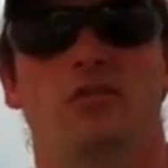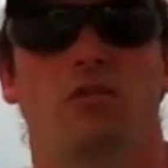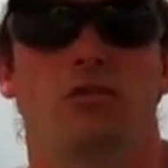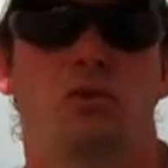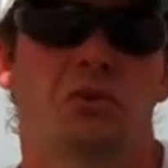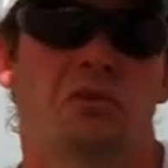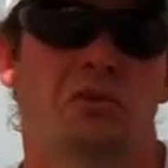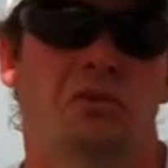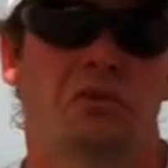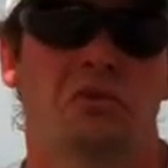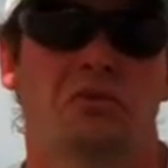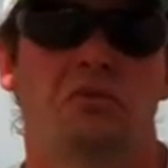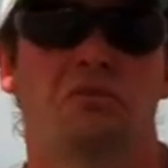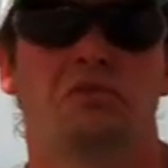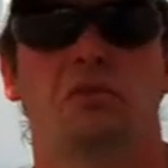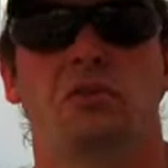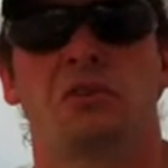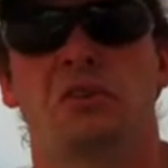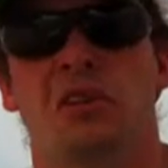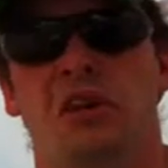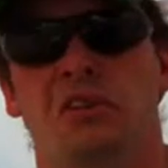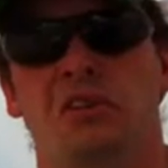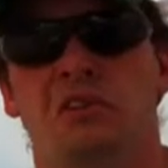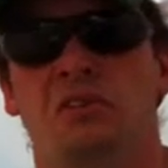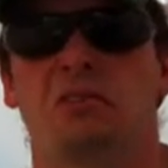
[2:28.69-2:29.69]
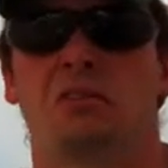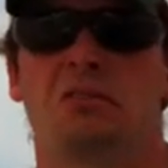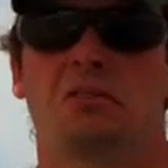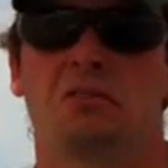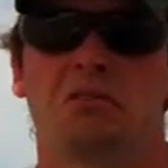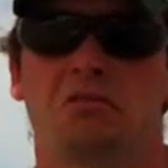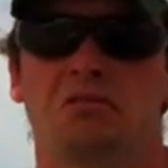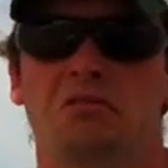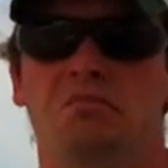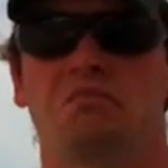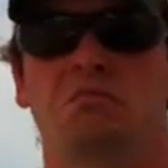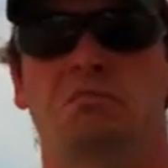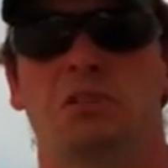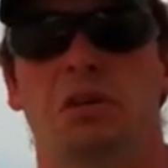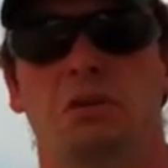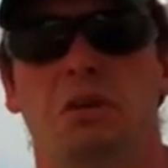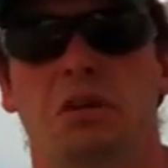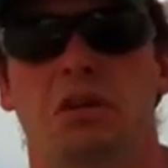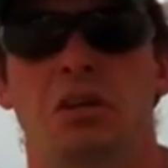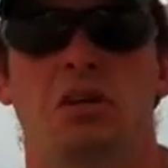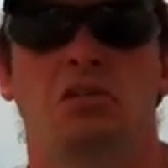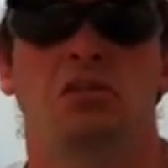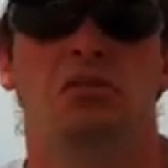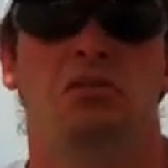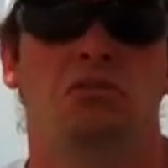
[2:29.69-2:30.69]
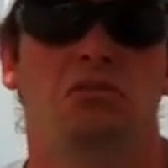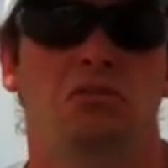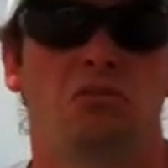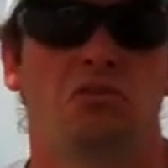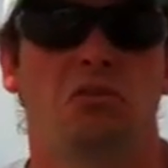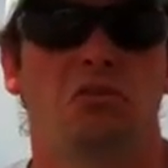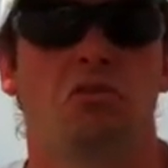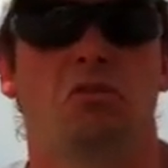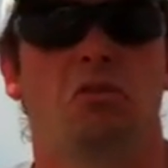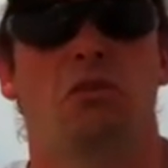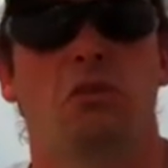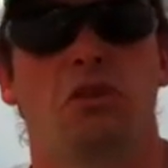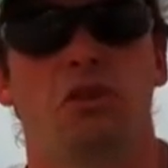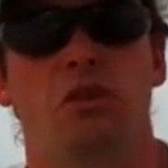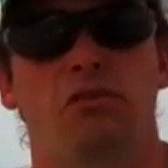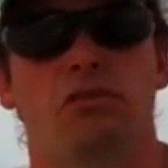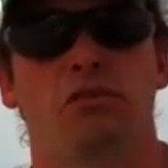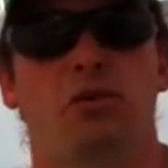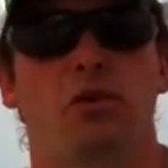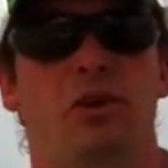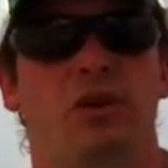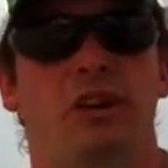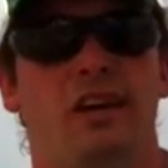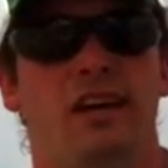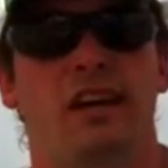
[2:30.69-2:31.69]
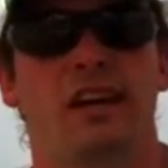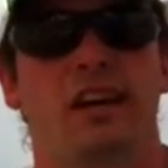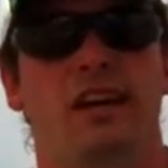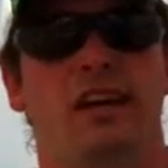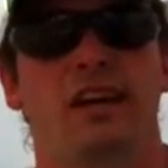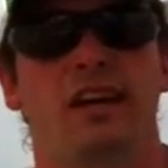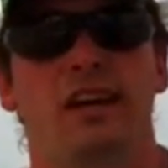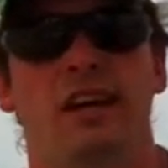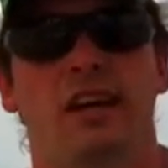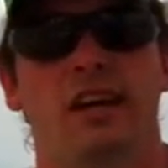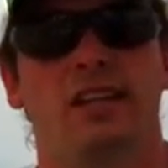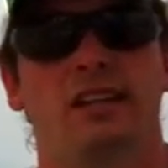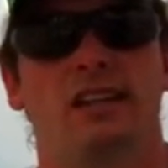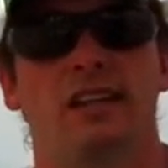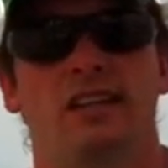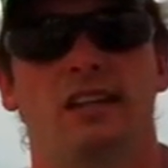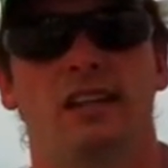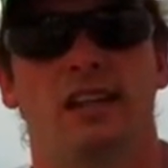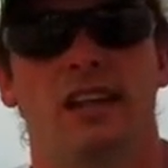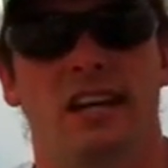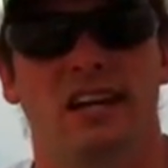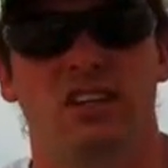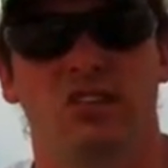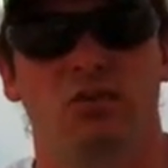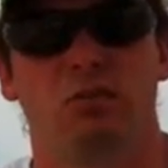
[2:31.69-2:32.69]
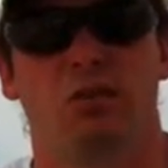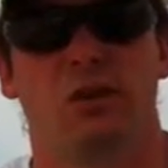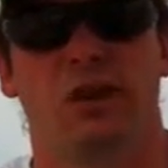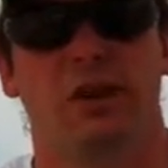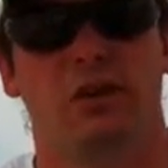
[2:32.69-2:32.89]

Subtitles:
for maybe another 30-40 and then the last